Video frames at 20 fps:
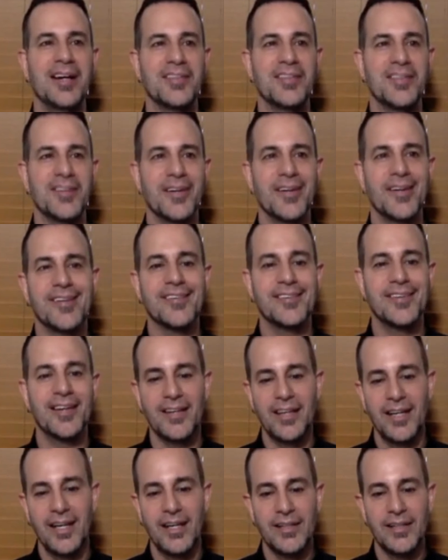started
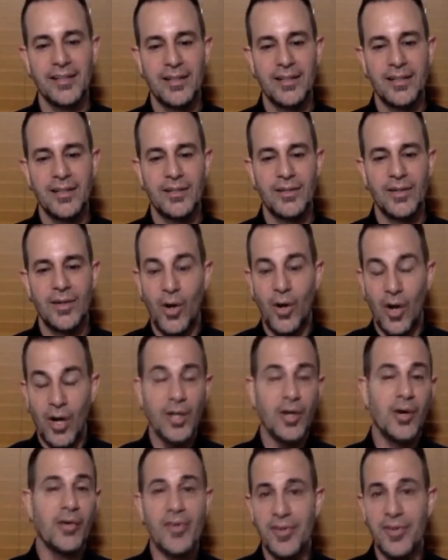selling
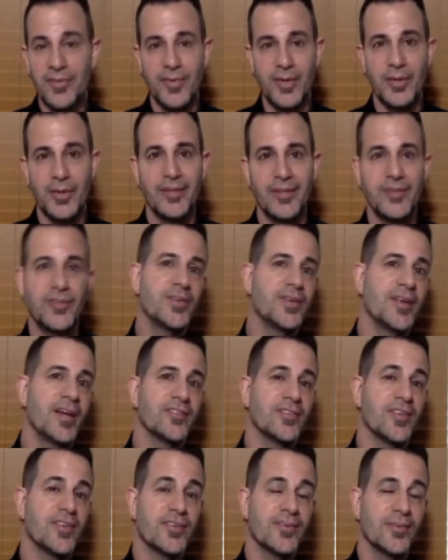all over the phone in
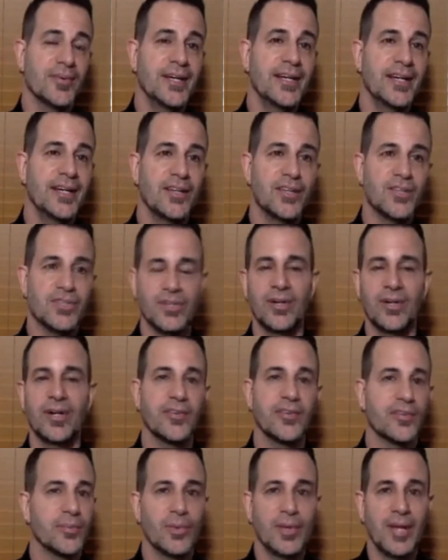2003,
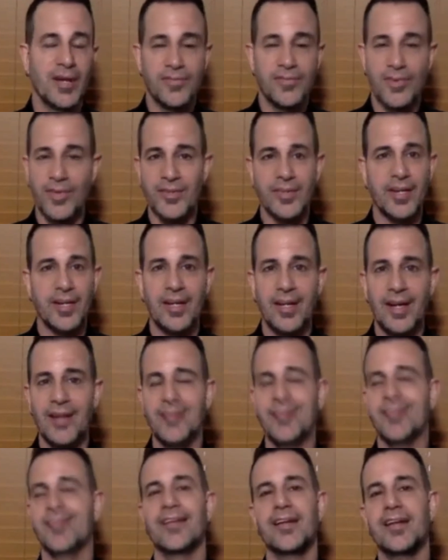insurance. When I first got
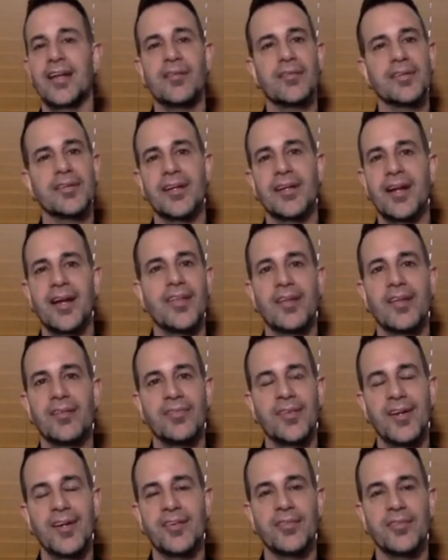licensed, I never did anything
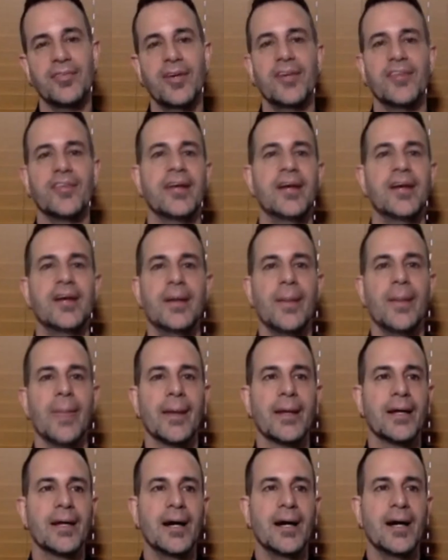face-to-face.
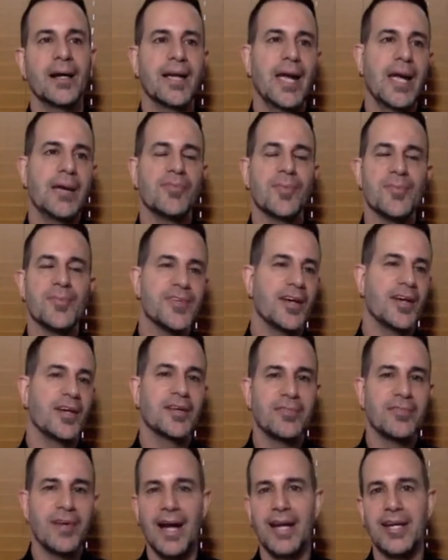Came from
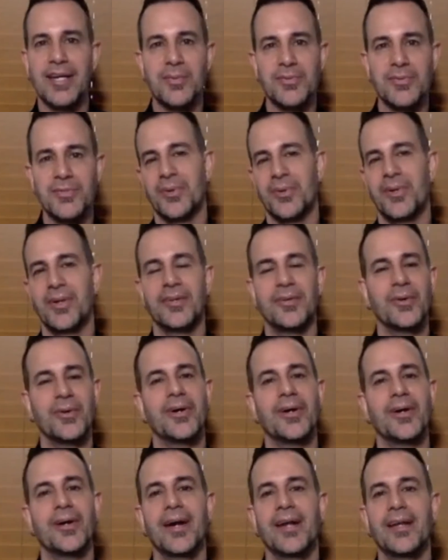selling vacuums door to
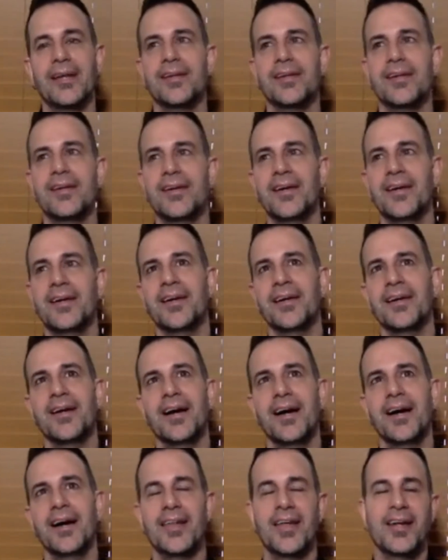door, and
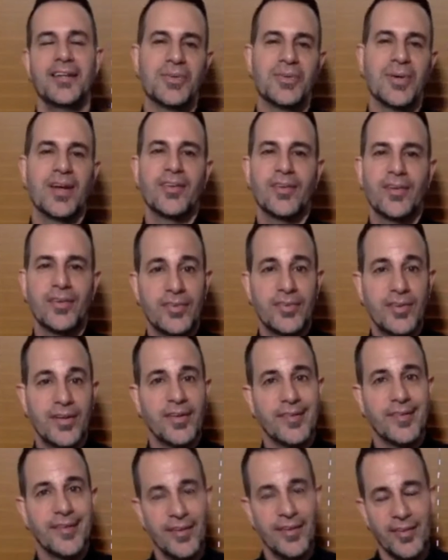then
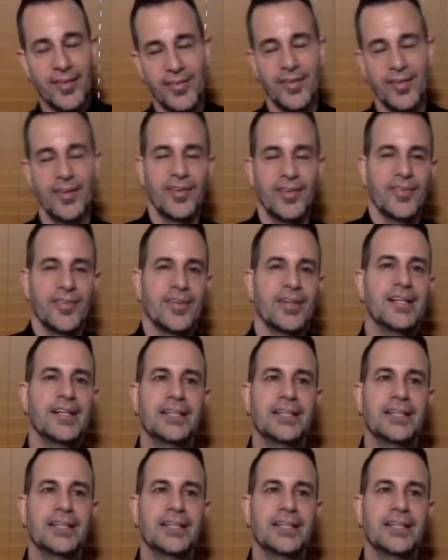transitioned to telesales.